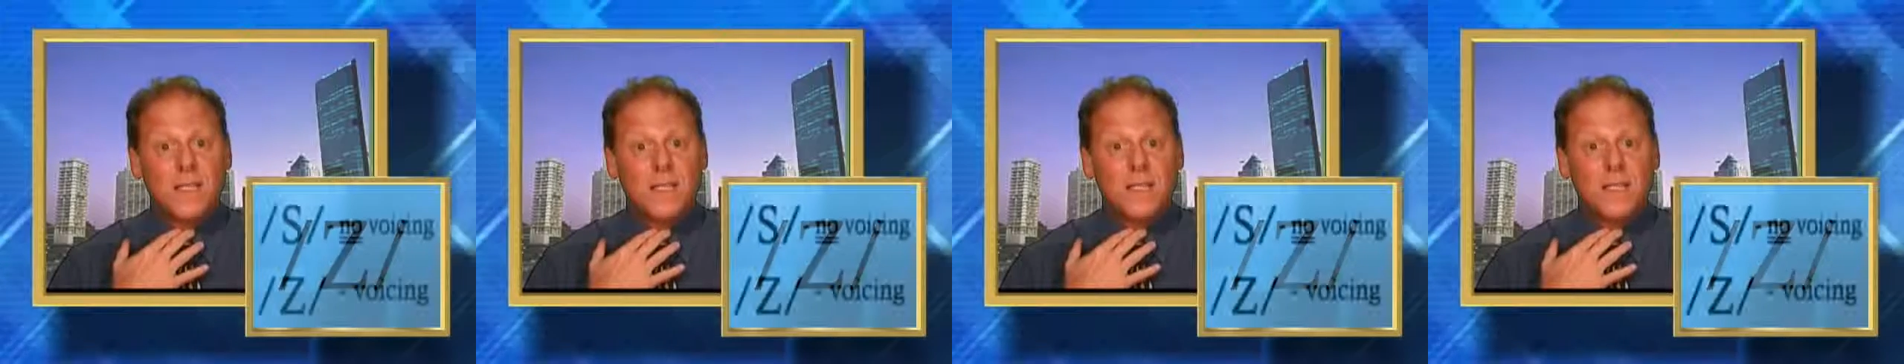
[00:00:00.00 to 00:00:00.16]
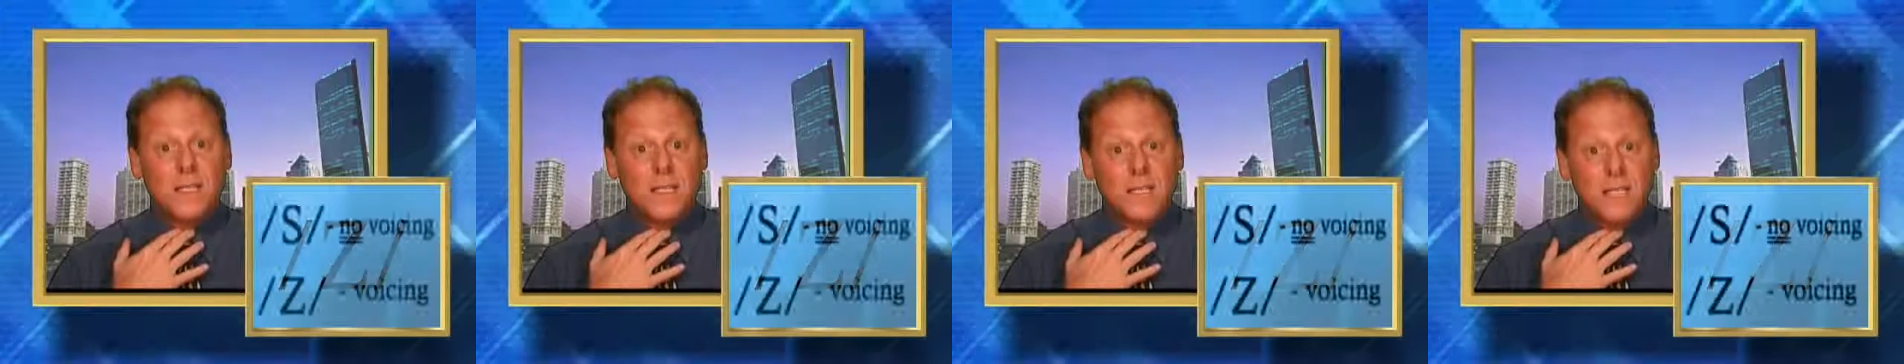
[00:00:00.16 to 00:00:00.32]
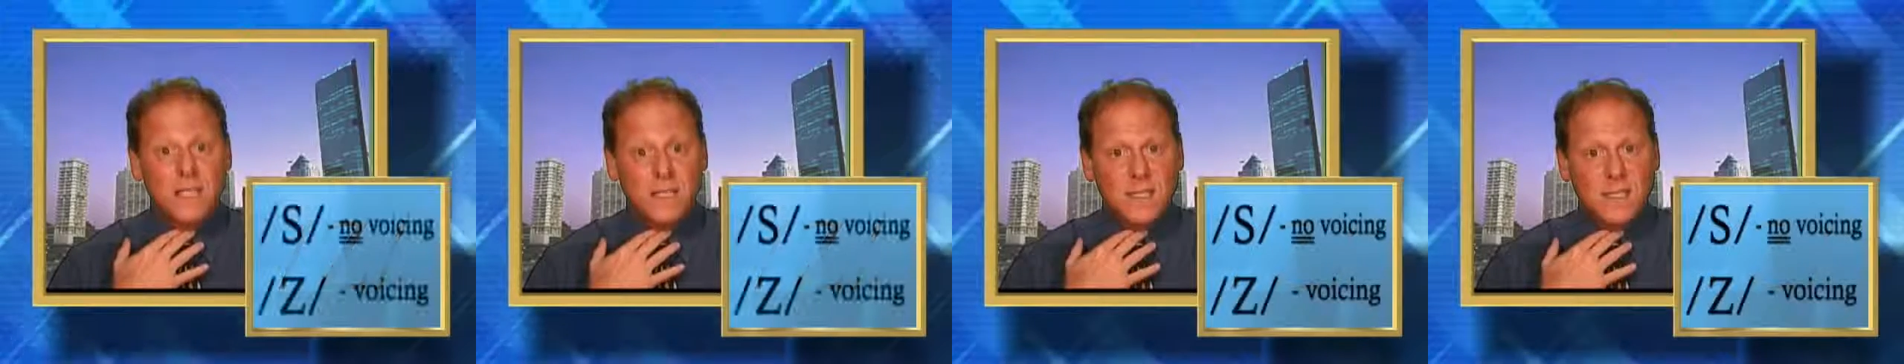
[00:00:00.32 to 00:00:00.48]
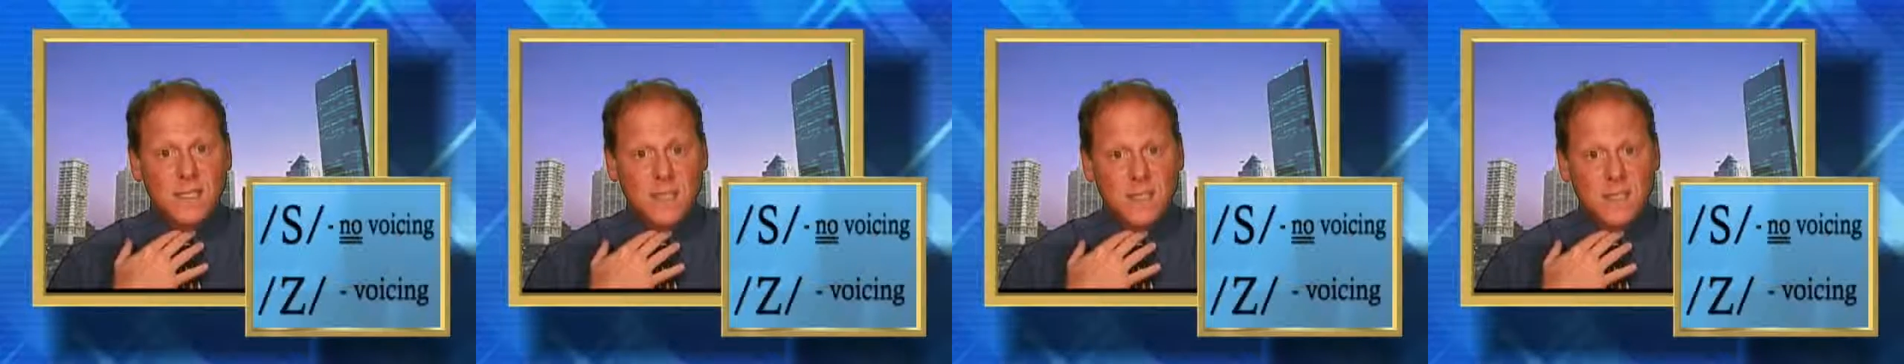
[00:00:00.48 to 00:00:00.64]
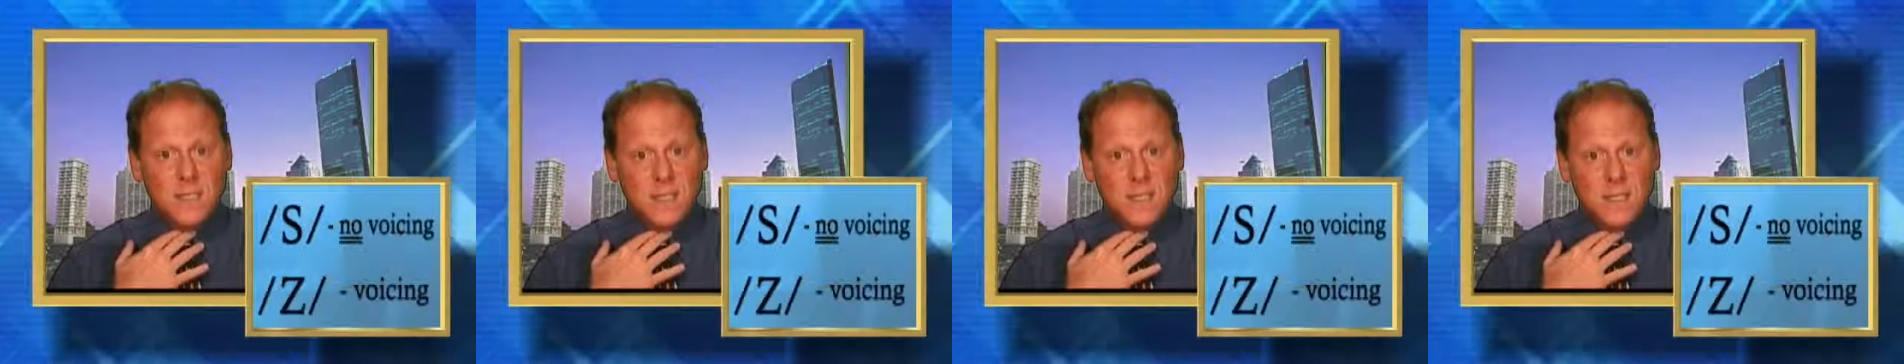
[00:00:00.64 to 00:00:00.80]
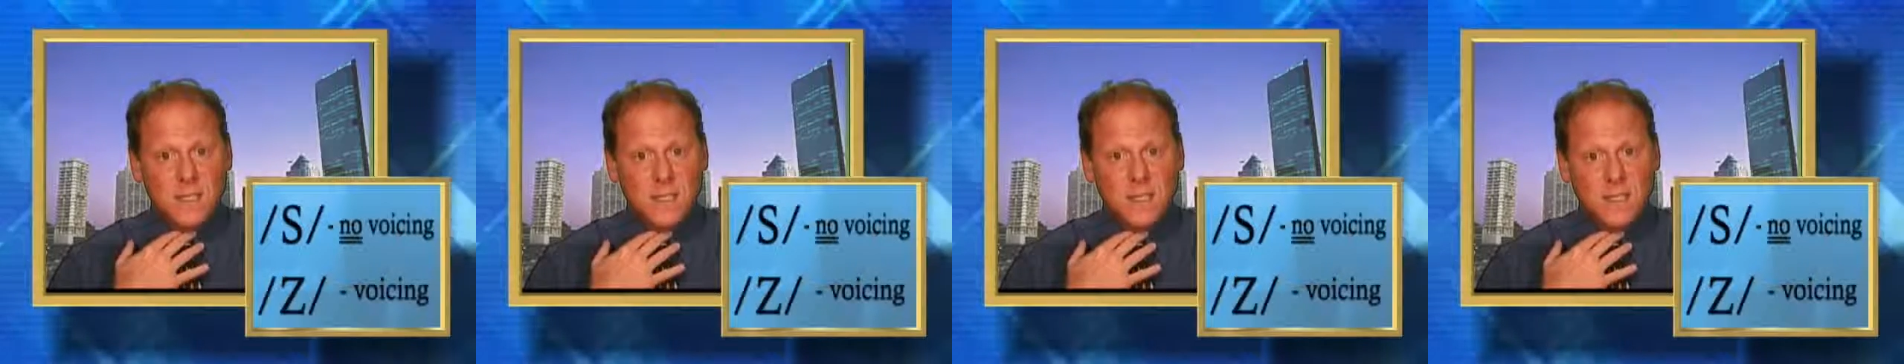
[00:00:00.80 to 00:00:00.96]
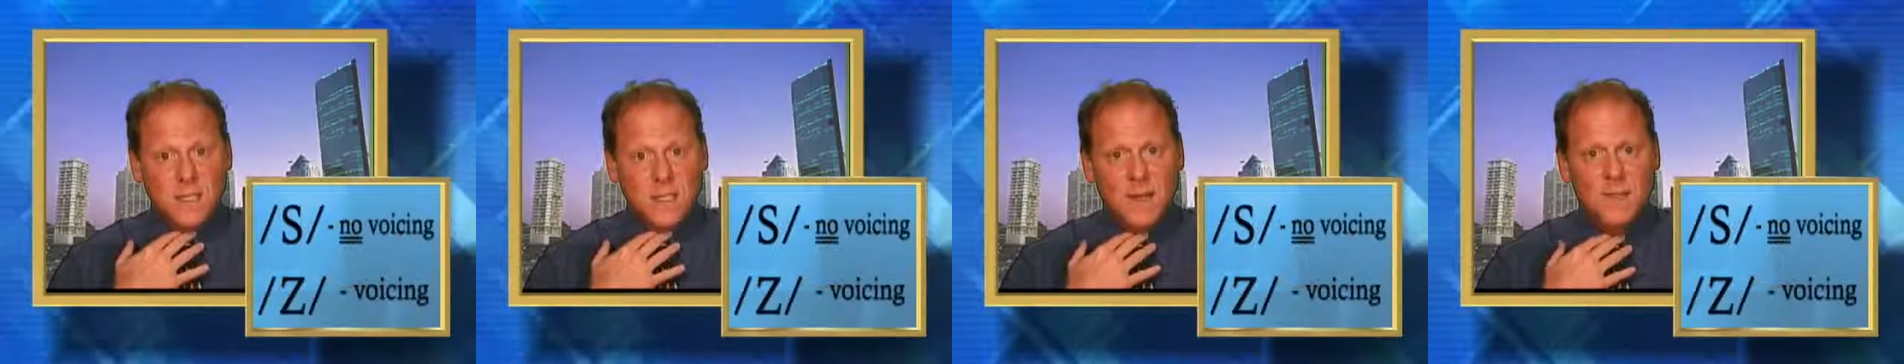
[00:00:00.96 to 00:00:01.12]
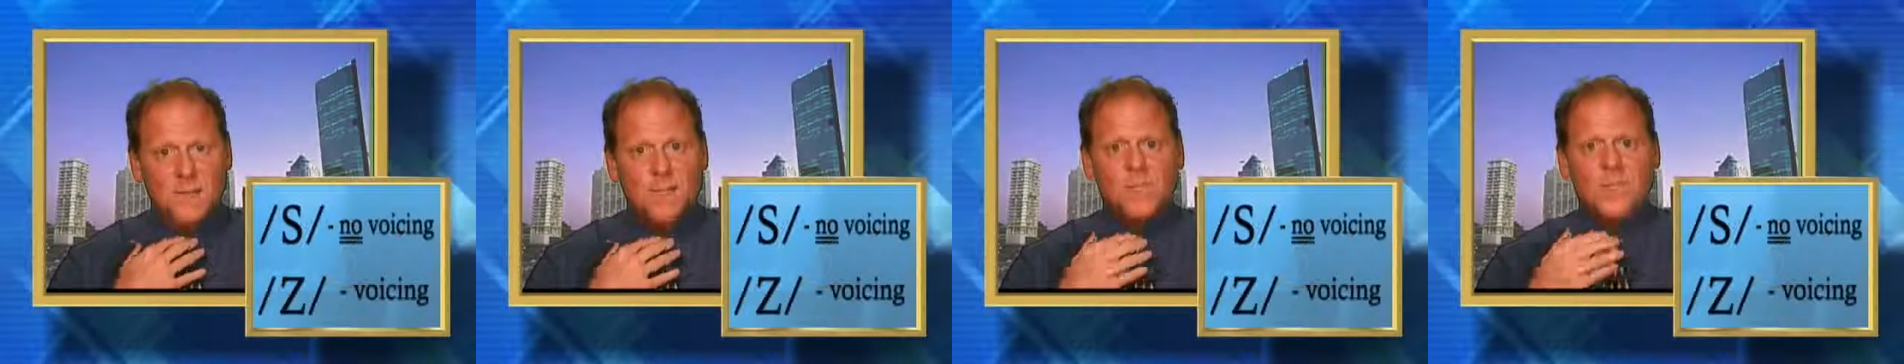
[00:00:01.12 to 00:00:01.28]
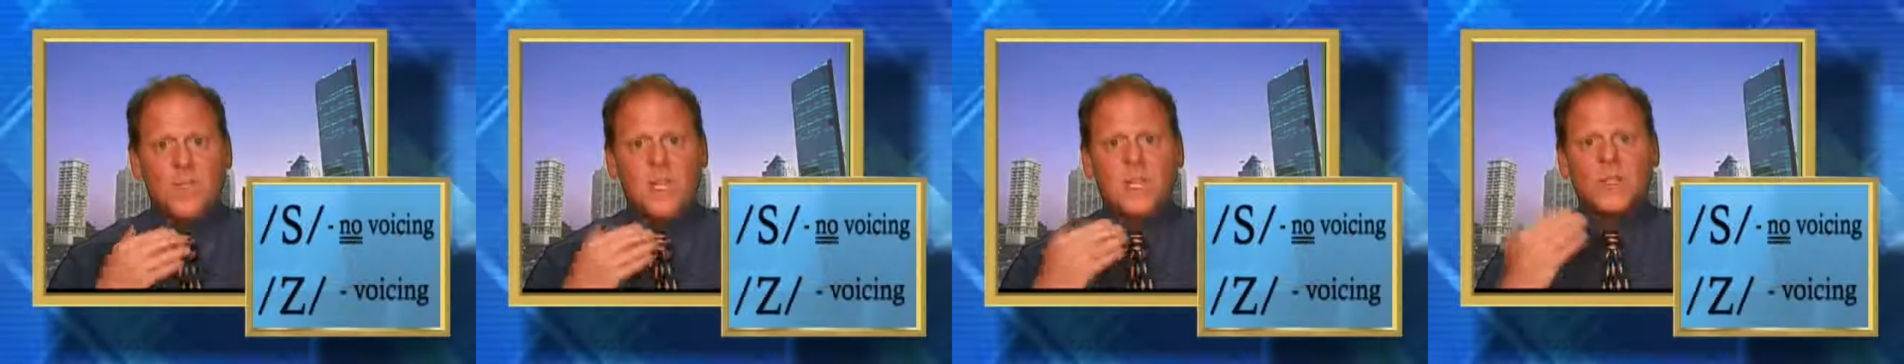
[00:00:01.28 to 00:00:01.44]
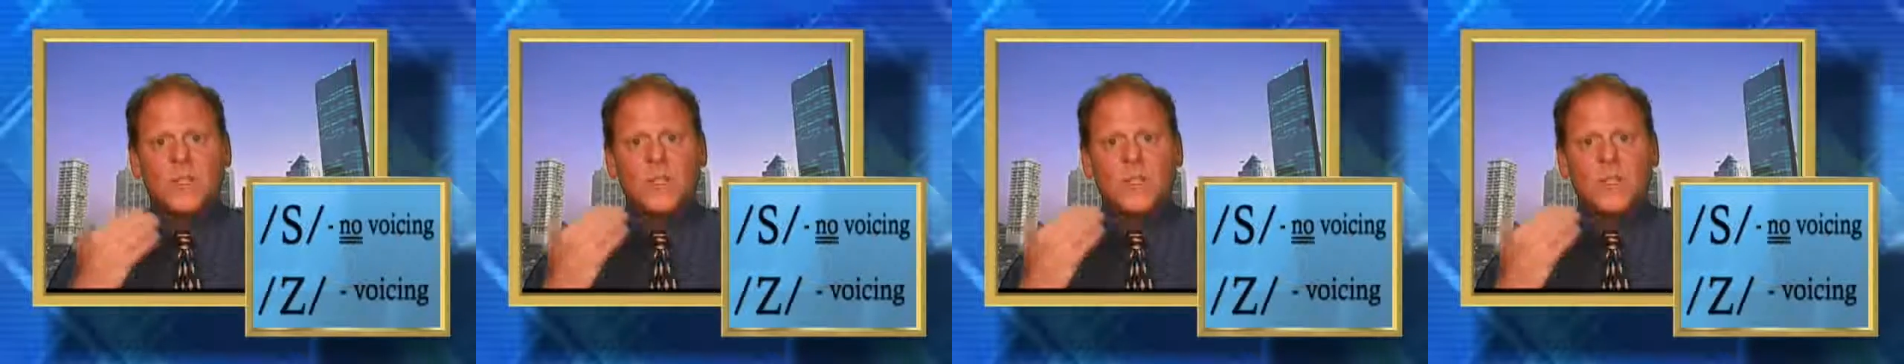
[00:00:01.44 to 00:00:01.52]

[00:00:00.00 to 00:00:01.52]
Z.